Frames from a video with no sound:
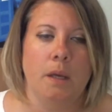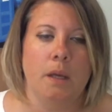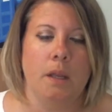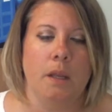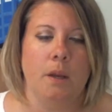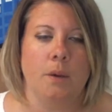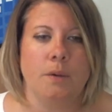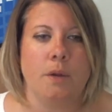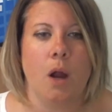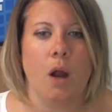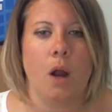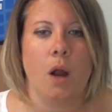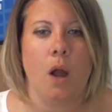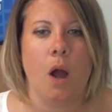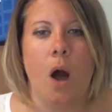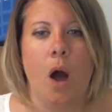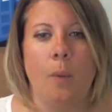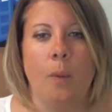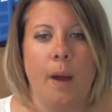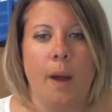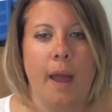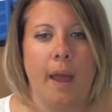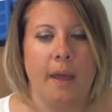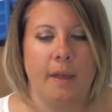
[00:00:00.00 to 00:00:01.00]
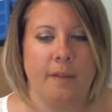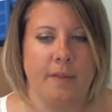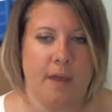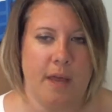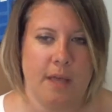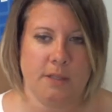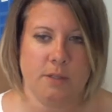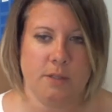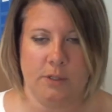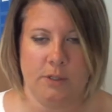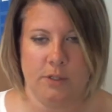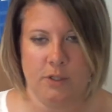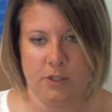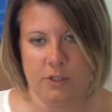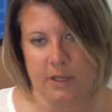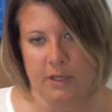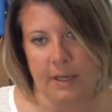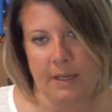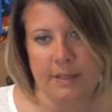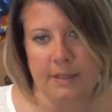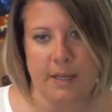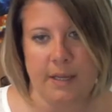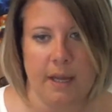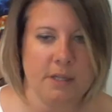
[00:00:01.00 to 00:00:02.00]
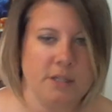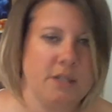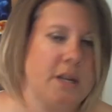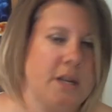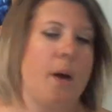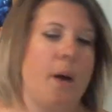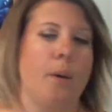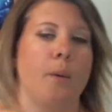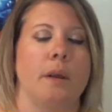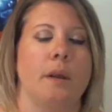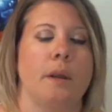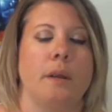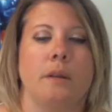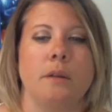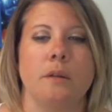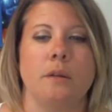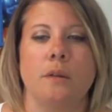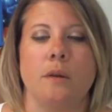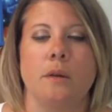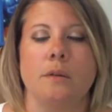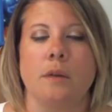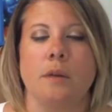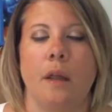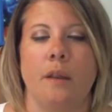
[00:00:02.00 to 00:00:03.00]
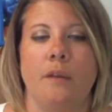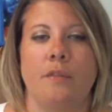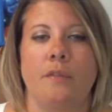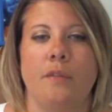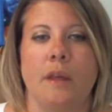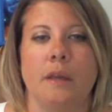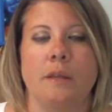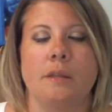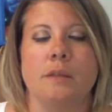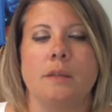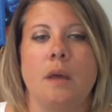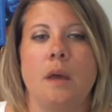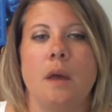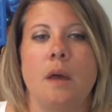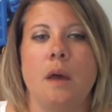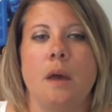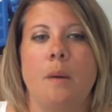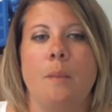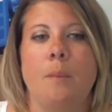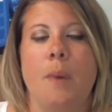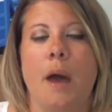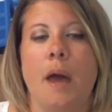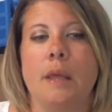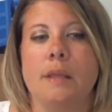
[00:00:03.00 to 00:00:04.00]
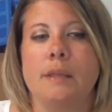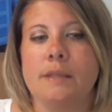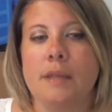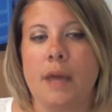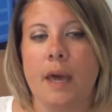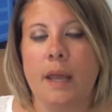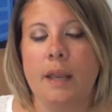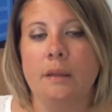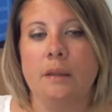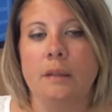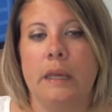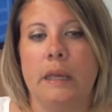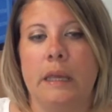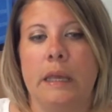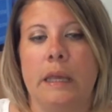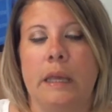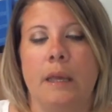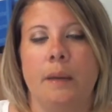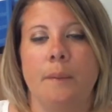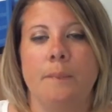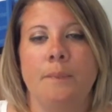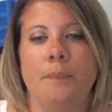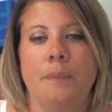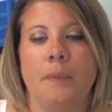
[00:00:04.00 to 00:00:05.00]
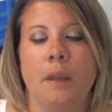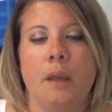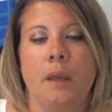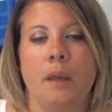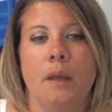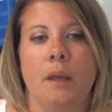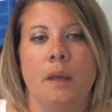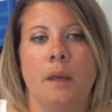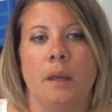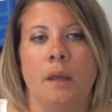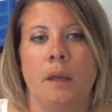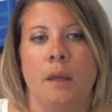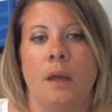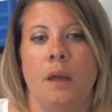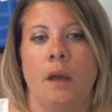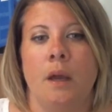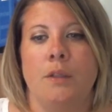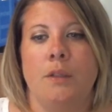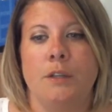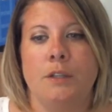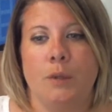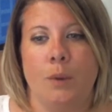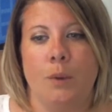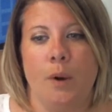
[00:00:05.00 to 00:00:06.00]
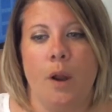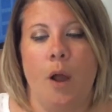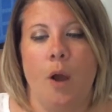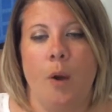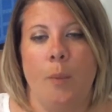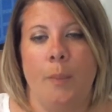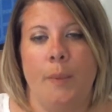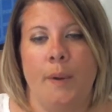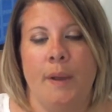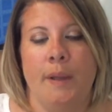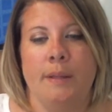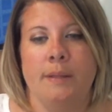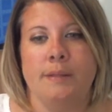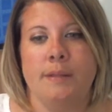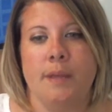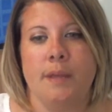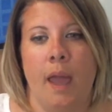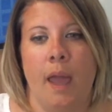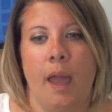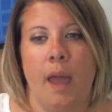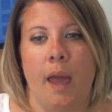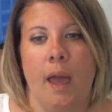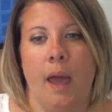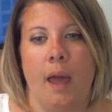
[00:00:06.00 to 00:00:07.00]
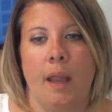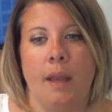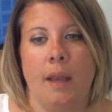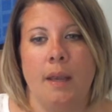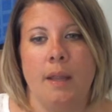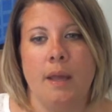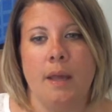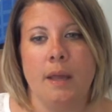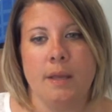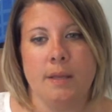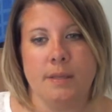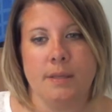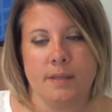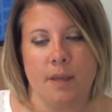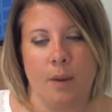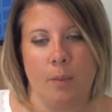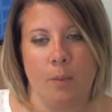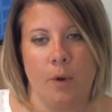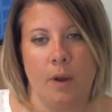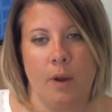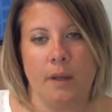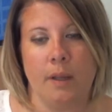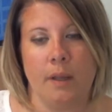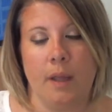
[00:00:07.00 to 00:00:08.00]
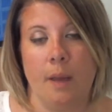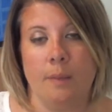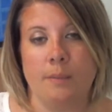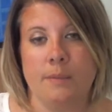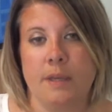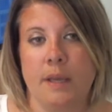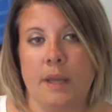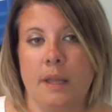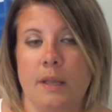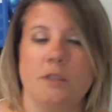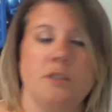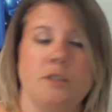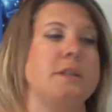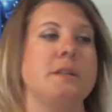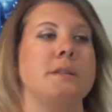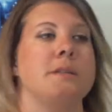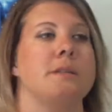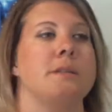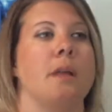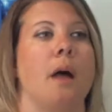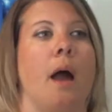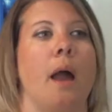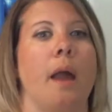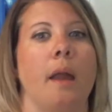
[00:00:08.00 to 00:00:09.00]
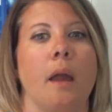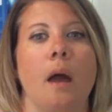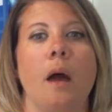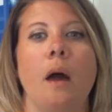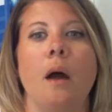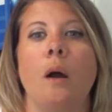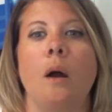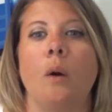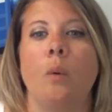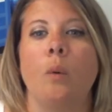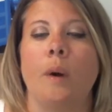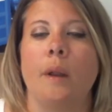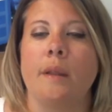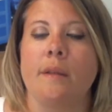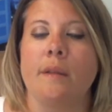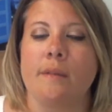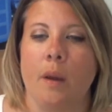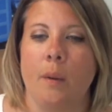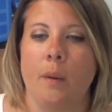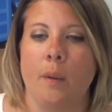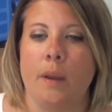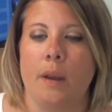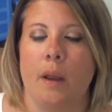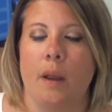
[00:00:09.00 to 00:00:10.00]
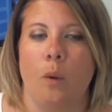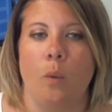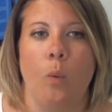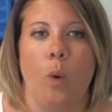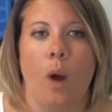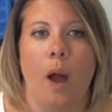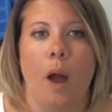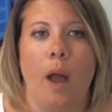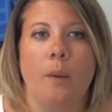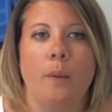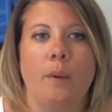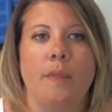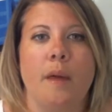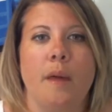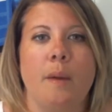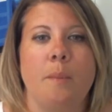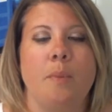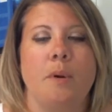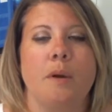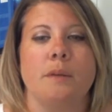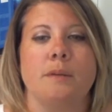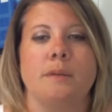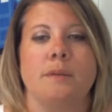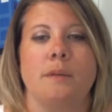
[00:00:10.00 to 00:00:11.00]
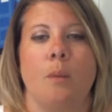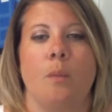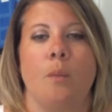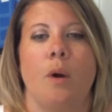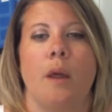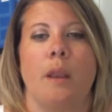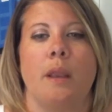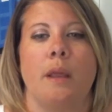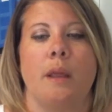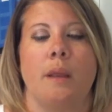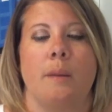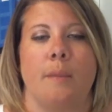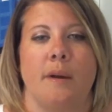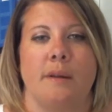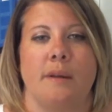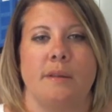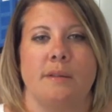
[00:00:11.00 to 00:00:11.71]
dark hallway, and that's when she can take a shower and do those kind of things. But suddenly, the door opens, and someone comes in, and she's like, oh, what is going on? Why would they put someone in my